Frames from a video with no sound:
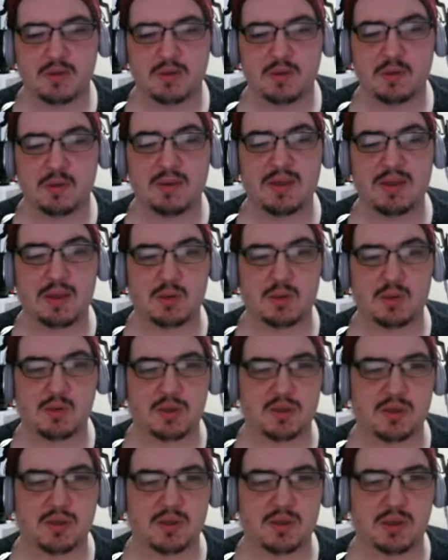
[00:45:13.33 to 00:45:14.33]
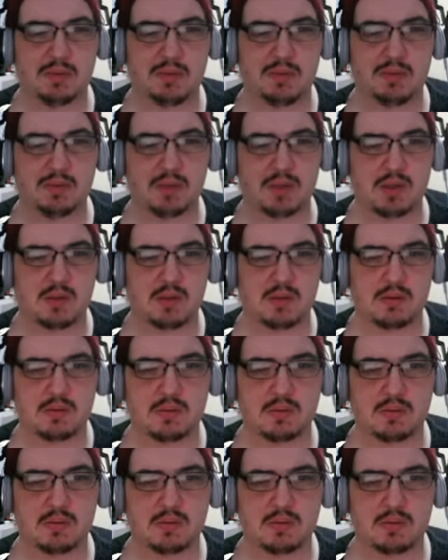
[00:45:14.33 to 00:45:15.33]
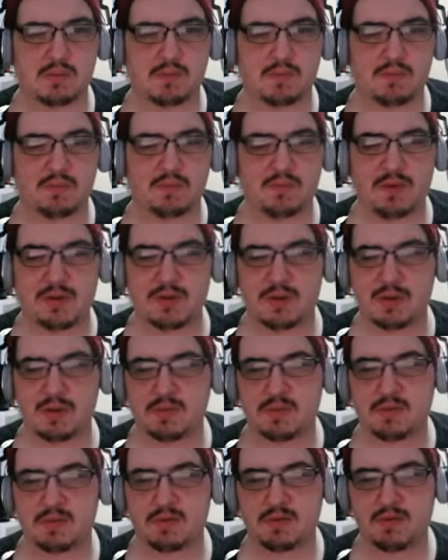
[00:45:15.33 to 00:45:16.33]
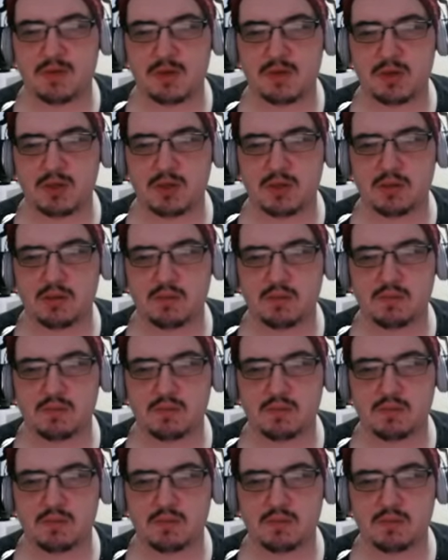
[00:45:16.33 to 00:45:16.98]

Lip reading: ocean, so that'll be really good in terms of fishing.